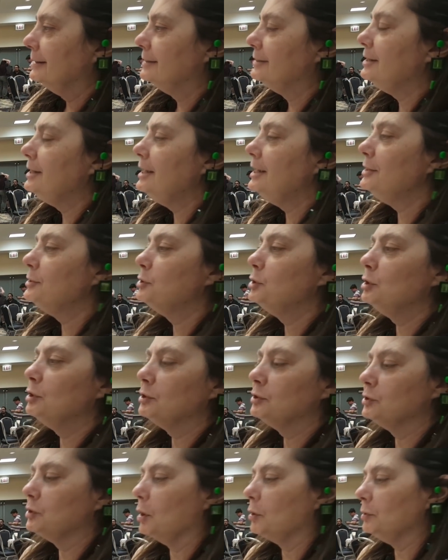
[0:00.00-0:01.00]
now. Yeah, she
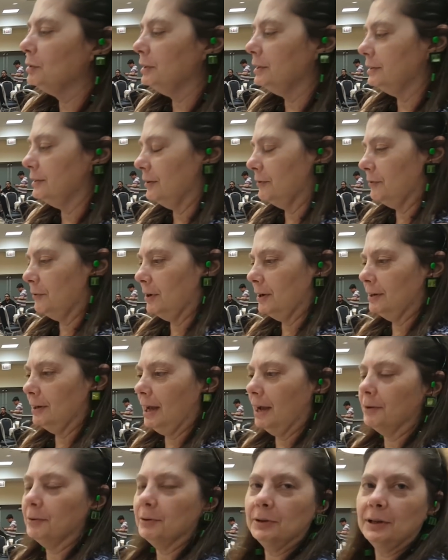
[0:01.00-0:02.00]
looks totally different.
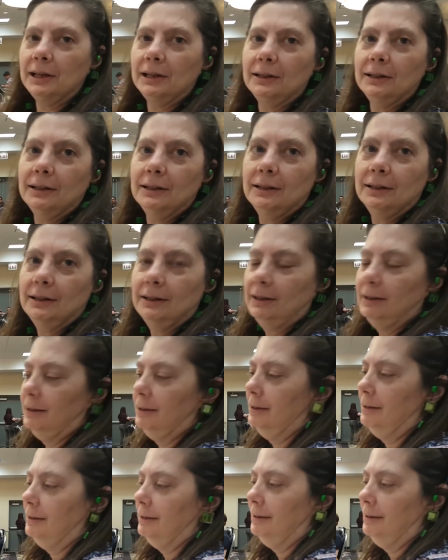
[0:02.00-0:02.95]
And you only paid like $5. I